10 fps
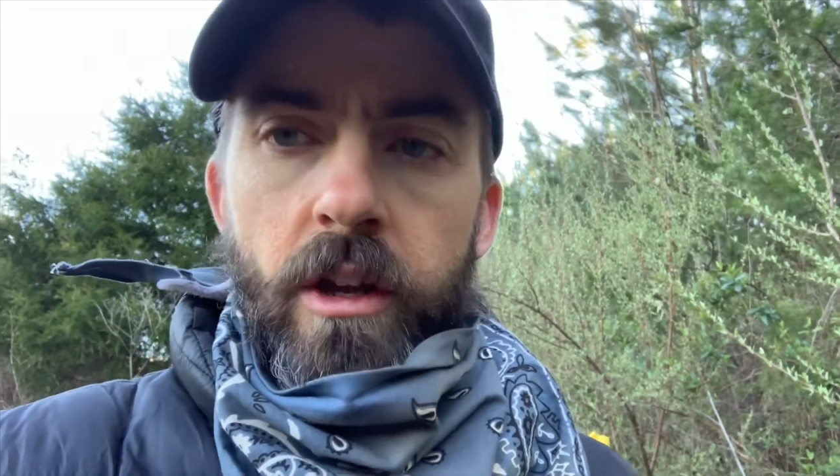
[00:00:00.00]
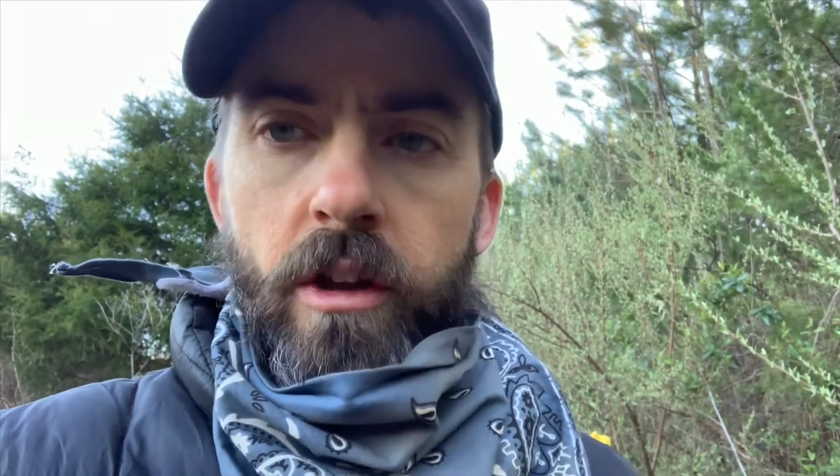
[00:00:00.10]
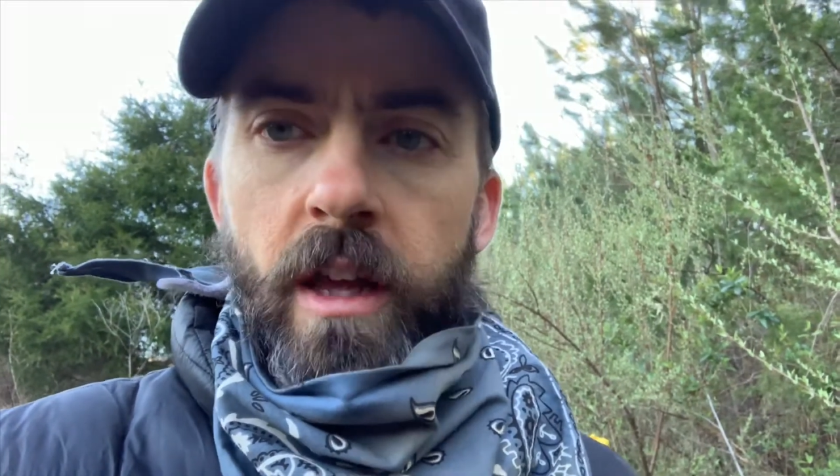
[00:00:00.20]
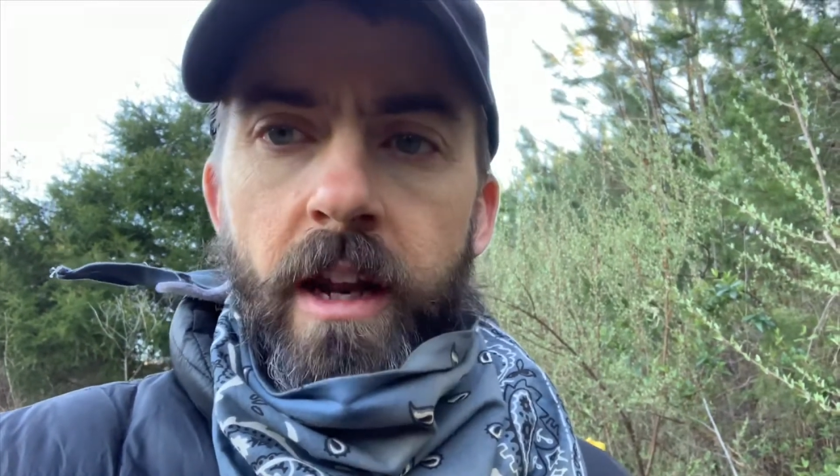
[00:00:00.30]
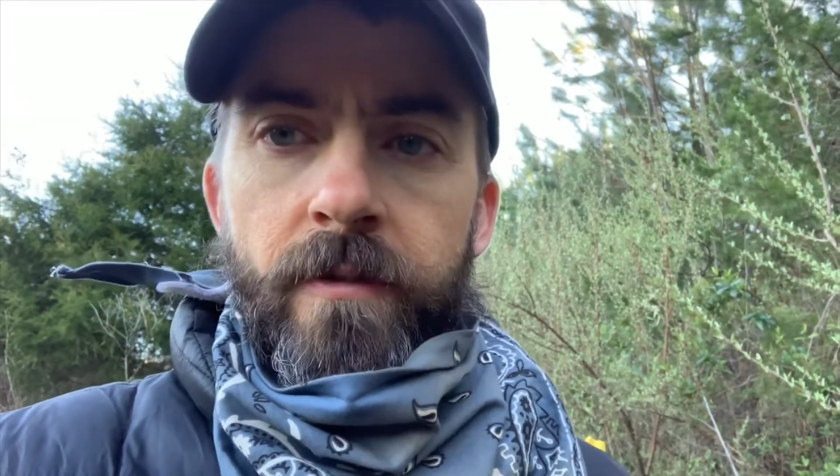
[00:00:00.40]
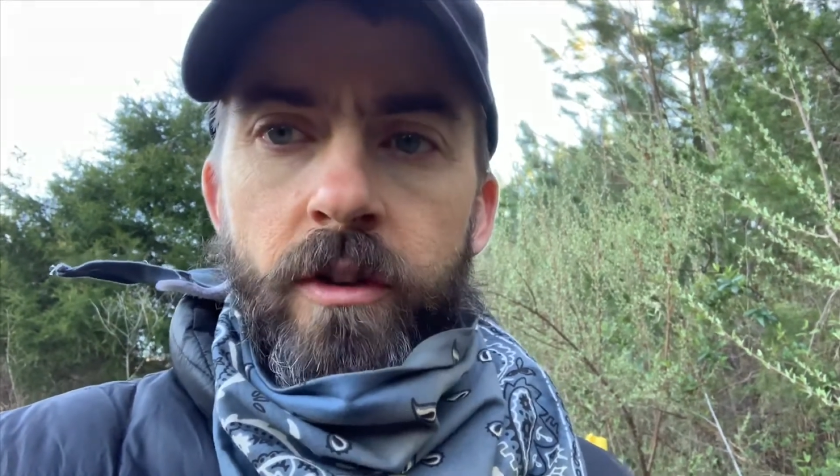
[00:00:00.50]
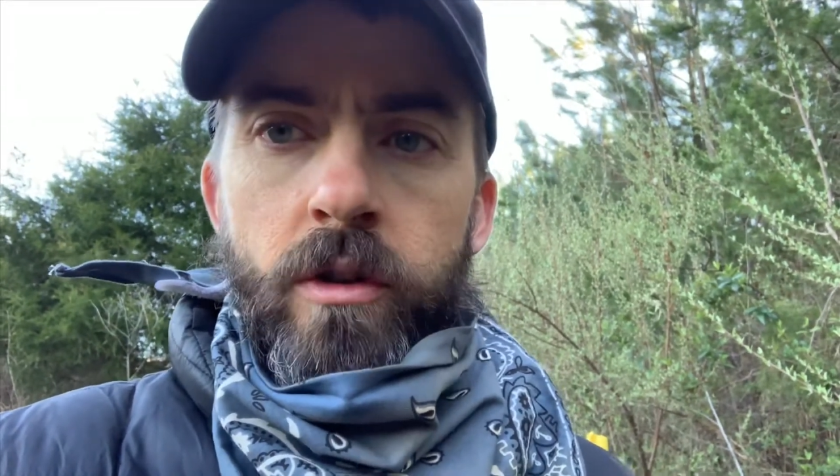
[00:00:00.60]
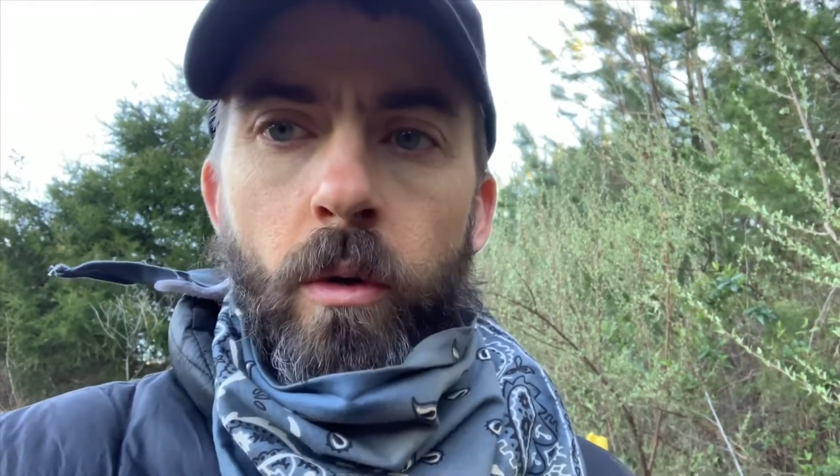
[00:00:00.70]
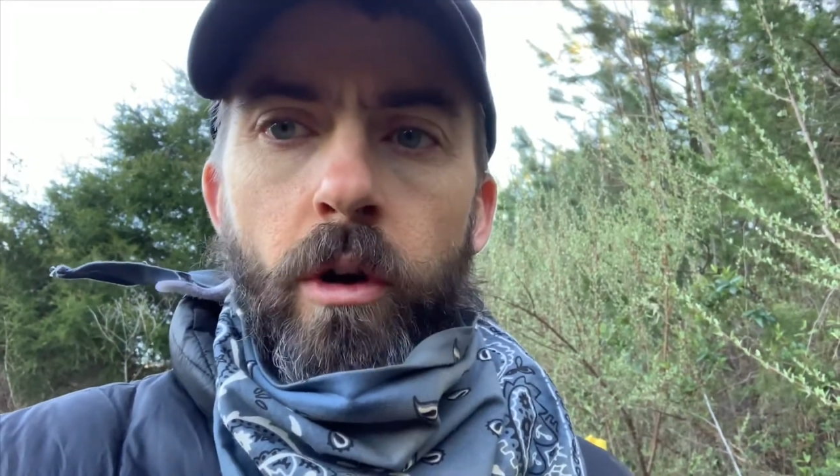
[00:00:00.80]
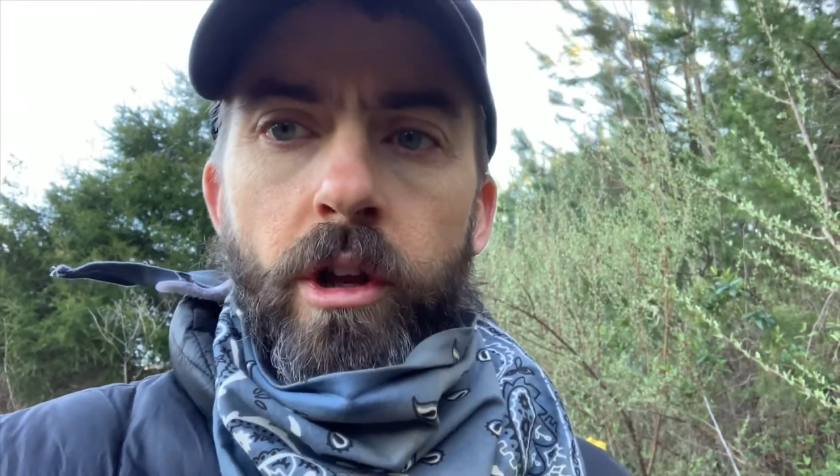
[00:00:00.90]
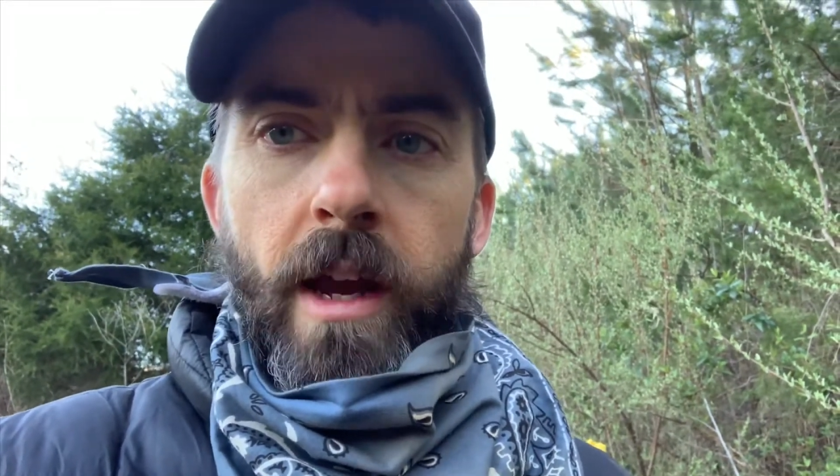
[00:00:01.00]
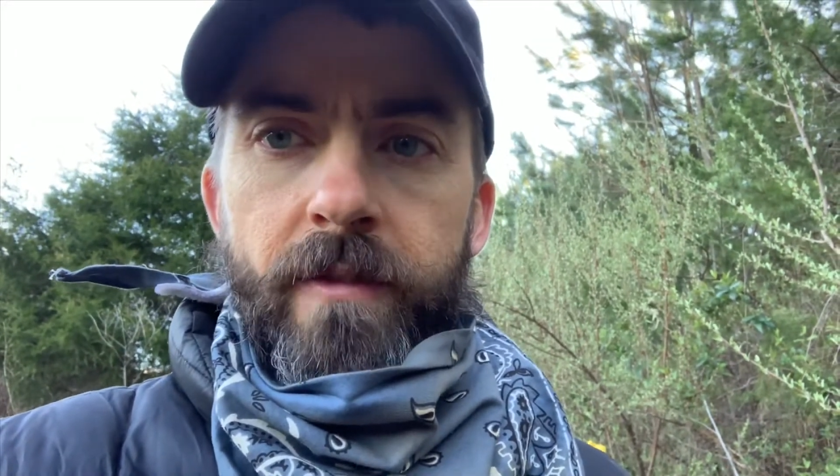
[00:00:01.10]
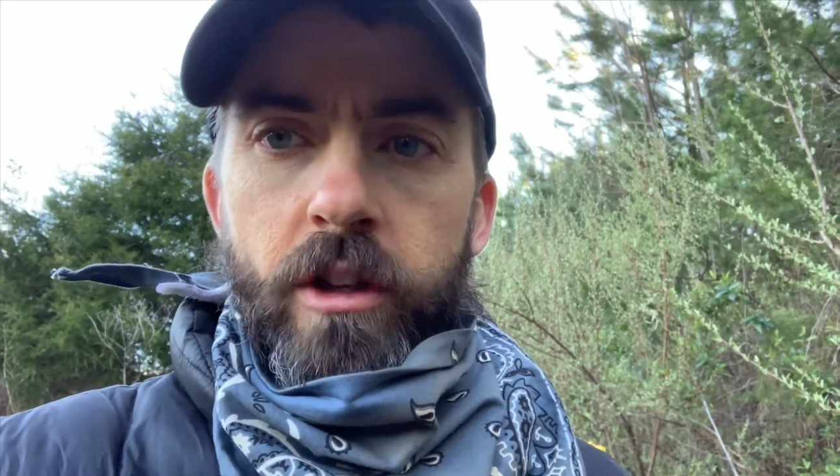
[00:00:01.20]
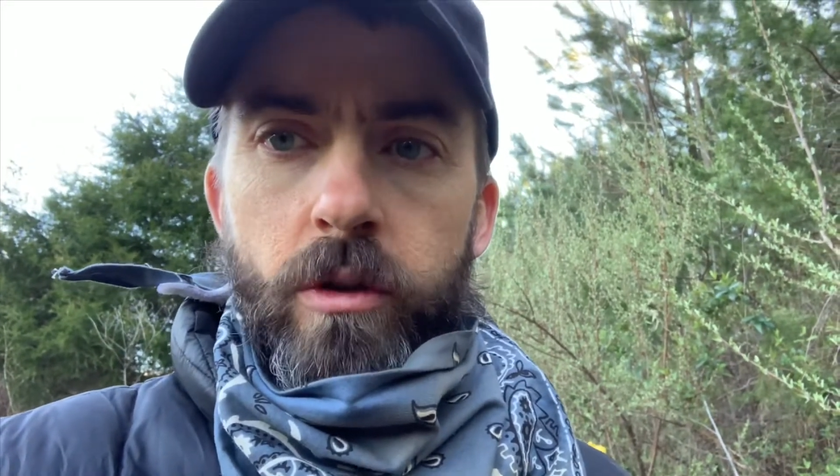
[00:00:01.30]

you get inventory, you have to